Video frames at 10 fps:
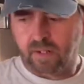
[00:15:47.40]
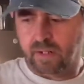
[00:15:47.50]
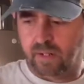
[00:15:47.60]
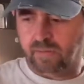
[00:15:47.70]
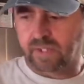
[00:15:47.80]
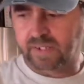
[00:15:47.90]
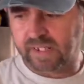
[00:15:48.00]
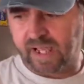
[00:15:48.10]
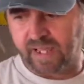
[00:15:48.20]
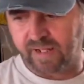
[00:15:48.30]
On this
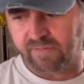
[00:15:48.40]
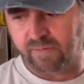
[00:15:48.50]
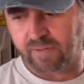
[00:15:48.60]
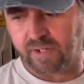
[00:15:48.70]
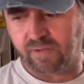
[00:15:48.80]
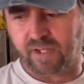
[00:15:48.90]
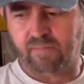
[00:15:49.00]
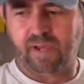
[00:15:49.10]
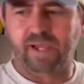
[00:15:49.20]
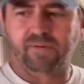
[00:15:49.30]
side of it, we're gonna
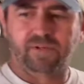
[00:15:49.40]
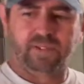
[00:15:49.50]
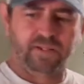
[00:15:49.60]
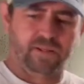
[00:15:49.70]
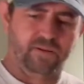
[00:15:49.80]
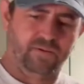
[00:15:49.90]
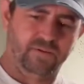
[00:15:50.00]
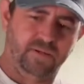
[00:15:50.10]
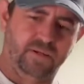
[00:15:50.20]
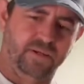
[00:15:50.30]
come back with a little
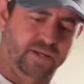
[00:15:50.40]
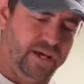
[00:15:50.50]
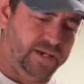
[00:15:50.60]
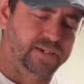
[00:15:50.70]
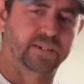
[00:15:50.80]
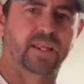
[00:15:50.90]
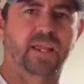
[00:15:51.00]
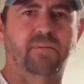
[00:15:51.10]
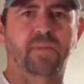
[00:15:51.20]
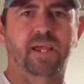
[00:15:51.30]
concoction that
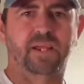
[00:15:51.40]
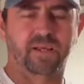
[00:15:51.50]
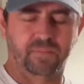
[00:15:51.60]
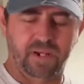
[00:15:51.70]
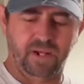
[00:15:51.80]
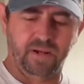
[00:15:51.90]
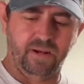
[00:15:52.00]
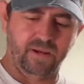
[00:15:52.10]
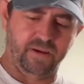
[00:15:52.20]
I made up here.